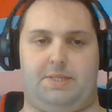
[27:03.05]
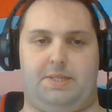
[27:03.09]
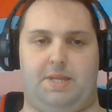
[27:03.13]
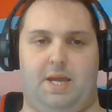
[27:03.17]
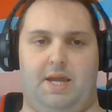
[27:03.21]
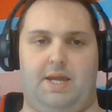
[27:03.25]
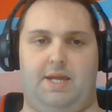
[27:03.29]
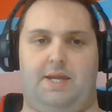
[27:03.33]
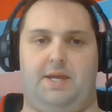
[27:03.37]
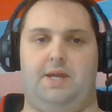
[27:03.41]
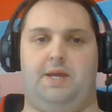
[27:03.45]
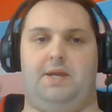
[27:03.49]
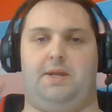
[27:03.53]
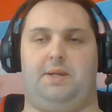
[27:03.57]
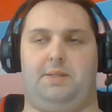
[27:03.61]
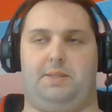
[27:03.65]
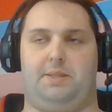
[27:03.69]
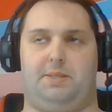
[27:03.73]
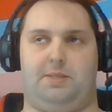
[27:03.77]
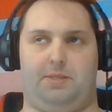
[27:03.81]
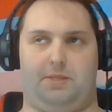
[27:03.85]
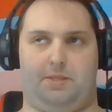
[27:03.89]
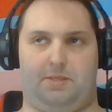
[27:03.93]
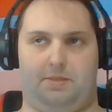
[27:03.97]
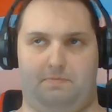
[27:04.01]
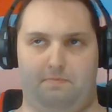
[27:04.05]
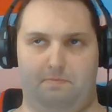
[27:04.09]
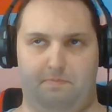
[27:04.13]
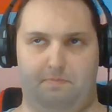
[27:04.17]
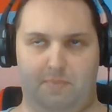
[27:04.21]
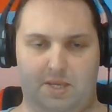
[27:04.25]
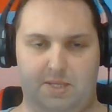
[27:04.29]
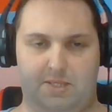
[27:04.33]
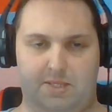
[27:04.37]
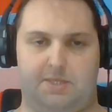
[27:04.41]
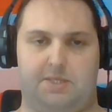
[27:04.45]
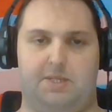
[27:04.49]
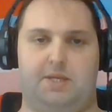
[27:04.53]
psychics,
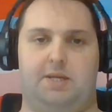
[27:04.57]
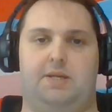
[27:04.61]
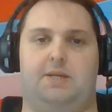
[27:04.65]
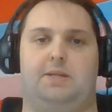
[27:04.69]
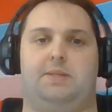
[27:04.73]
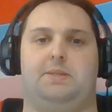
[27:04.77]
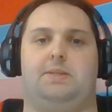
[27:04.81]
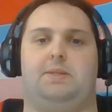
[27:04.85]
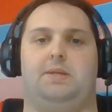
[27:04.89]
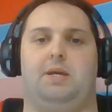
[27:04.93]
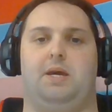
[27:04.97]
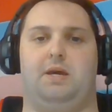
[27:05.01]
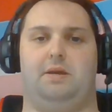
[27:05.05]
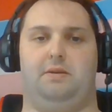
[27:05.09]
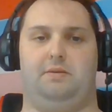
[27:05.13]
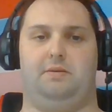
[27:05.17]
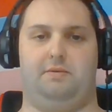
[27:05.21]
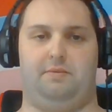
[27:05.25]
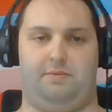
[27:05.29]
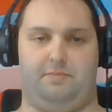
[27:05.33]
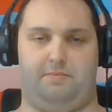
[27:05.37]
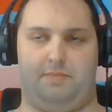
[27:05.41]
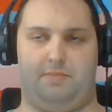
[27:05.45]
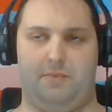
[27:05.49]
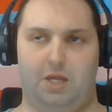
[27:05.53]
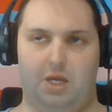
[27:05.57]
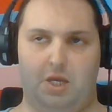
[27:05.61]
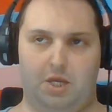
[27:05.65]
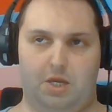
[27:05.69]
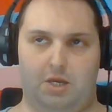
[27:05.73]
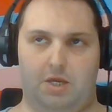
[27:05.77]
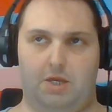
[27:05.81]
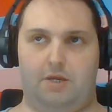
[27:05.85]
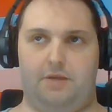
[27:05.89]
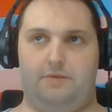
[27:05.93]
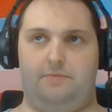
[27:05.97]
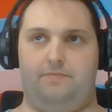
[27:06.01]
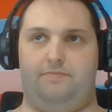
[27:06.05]
mystics, and
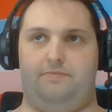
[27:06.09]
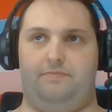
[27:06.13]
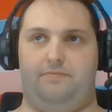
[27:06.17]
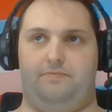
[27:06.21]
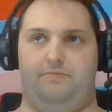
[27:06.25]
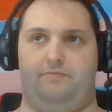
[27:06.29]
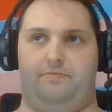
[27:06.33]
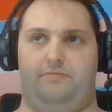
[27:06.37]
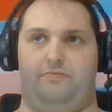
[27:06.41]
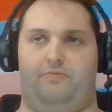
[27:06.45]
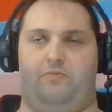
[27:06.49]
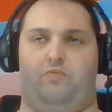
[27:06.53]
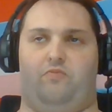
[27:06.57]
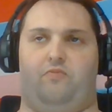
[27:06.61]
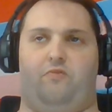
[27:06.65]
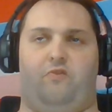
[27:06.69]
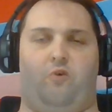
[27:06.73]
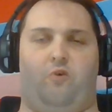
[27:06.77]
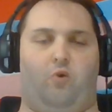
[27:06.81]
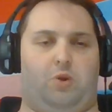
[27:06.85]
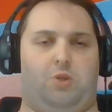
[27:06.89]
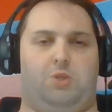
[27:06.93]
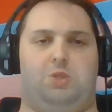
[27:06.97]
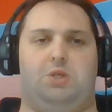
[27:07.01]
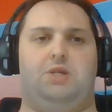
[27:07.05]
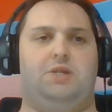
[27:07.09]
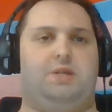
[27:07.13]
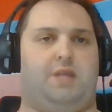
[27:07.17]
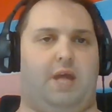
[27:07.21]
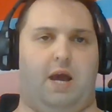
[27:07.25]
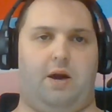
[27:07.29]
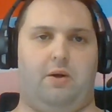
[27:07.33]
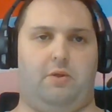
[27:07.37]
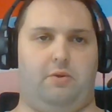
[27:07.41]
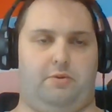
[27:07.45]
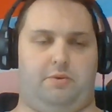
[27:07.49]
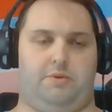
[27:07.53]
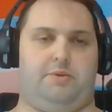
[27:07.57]
fortune
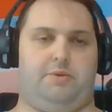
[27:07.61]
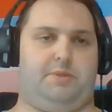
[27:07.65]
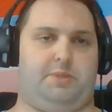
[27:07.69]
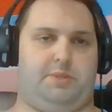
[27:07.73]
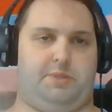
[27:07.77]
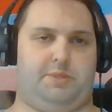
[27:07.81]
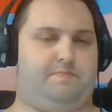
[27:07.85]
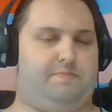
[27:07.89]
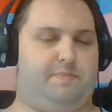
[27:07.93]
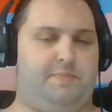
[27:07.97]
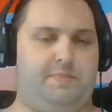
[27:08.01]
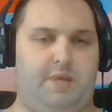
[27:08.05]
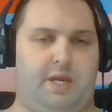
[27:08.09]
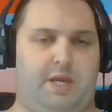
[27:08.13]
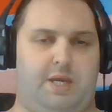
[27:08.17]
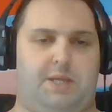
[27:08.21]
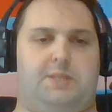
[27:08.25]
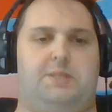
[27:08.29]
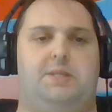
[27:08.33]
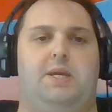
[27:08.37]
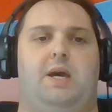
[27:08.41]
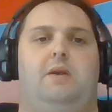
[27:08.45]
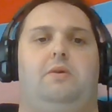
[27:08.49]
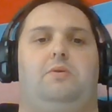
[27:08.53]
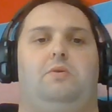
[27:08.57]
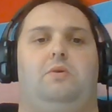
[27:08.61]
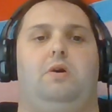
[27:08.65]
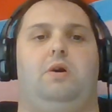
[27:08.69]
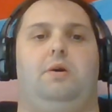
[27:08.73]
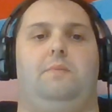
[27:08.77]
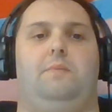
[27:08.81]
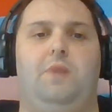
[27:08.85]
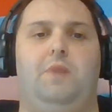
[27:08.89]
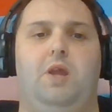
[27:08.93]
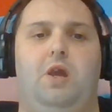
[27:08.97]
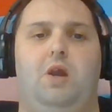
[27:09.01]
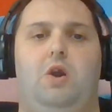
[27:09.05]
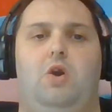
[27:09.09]
tellers, etc.,
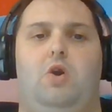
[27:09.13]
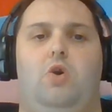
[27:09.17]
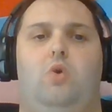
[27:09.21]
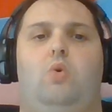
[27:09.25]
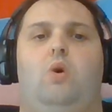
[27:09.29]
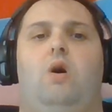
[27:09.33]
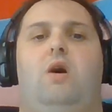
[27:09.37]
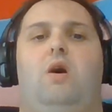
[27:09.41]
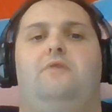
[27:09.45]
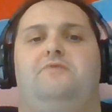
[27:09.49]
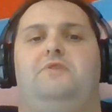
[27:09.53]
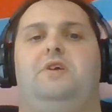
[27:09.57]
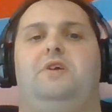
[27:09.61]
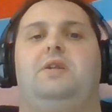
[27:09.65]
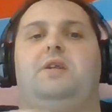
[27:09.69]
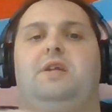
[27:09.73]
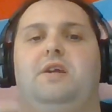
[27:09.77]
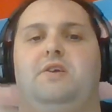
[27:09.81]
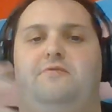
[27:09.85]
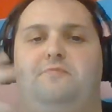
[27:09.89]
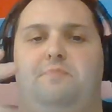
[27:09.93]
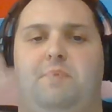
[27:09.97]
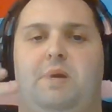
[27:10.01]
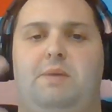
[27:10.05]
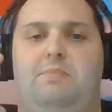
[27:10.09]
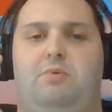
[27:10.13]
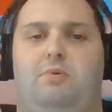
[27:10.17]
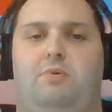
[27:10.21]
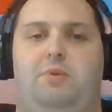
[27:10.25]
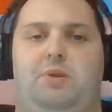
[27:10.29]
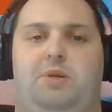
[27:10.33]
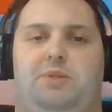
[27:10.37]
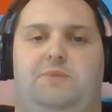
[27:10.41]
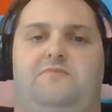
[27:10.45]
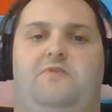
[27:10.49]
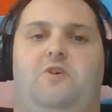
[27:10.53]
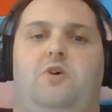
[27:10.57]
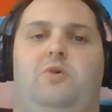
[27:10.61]
who often give people
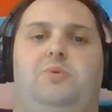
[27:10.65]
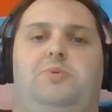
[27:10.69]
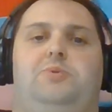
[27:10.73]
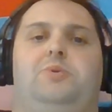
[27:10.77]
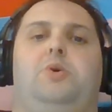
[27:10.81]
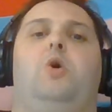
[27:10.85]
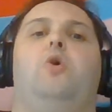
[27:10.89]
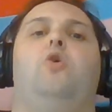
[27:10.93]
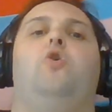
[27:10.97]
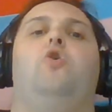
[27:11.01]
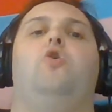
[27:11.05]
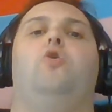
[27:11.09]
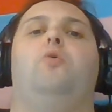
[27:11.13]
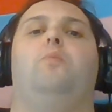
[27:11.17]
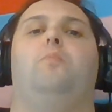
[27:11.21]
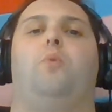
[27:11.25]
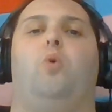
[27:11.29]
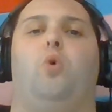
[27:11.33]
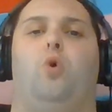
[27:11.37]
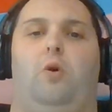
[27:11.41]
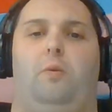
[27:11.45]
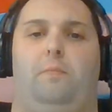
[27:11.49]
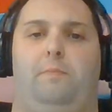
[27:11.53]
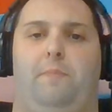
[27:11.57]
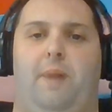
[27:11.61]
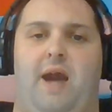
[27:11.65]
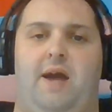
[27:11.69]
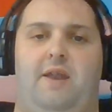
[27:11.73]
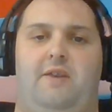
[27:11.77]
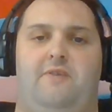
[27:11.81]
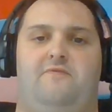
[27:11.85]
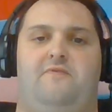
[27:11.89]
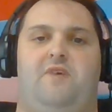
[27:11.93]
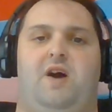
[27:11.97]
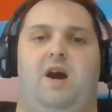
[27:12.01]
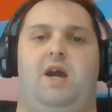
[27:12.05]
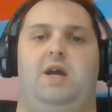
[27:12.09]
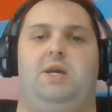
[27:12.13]
this false hope or bad
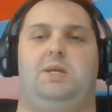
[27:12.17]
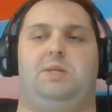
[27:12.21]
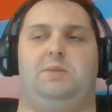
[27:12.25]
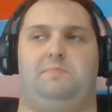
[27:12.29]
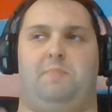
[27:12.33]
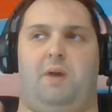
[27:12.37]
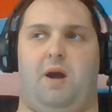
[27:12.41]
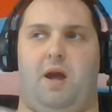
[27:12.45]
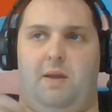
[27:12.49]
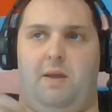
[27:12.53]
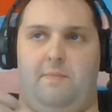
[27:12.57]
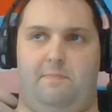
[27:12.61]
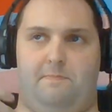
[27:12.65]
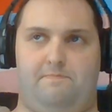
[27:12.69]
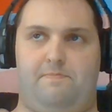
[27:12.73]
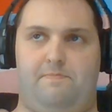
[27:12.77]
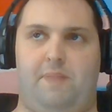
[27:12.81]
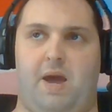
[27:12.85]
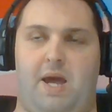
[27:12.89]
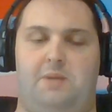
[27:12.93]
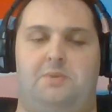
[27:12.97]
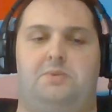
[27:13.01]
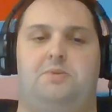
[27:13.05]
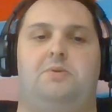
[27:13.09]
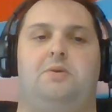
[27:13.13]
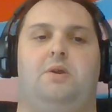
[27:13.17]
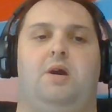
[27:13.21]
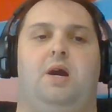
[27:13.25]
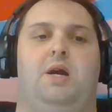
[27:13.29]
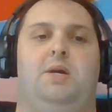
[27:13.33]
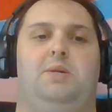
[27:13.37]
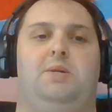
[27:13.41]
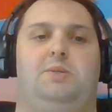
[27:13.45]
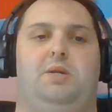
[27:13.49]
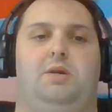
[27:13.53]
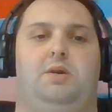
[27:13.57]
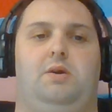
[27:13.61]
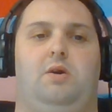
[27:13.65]
advice by
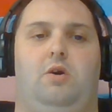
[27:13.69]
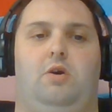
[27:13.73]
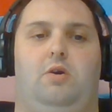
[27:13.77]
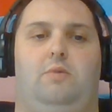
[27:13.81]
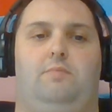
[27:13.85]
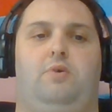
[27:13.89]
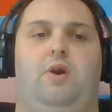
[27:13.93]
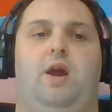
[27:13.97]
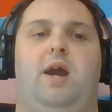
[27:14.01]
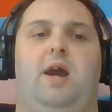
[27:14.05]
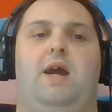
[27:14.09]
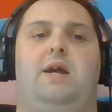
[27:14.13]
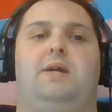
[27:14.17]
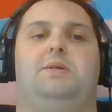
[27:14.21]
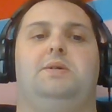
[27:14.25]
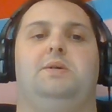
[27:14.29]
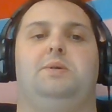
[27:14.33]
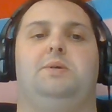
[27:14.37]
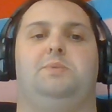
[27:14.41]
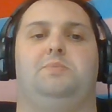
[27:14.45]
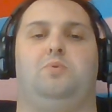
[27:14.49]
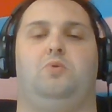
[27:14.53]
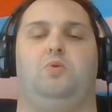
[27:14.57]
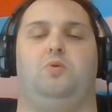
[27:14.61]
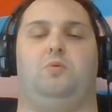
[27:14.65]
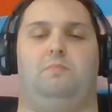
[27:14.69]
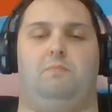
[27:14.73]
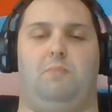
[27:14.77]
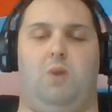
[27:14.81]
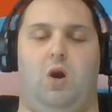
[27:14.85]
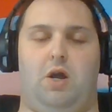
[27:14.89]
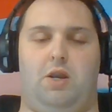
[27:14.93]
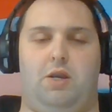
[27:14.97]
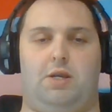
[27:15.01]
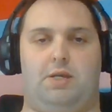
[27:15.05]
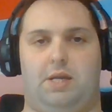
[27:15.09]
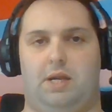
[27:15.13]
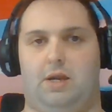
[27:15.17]
bastardizing our practice for
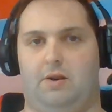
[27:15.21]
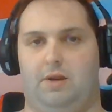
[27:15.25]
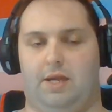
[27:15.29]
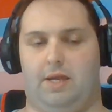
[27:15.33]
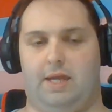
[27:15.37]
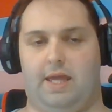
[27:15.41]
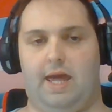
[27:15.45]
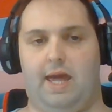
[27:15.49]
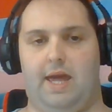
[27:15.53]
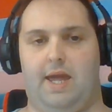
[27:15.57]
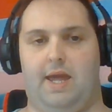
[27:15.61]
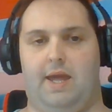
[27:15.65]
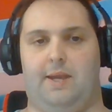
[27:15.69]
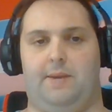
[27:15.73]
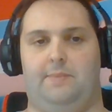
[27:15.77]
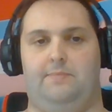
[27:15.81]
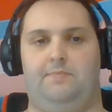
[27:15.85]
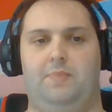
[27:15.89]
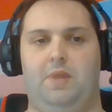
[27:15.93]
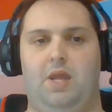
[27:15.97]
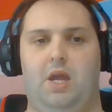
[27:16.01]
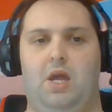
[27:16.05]
monetary gain.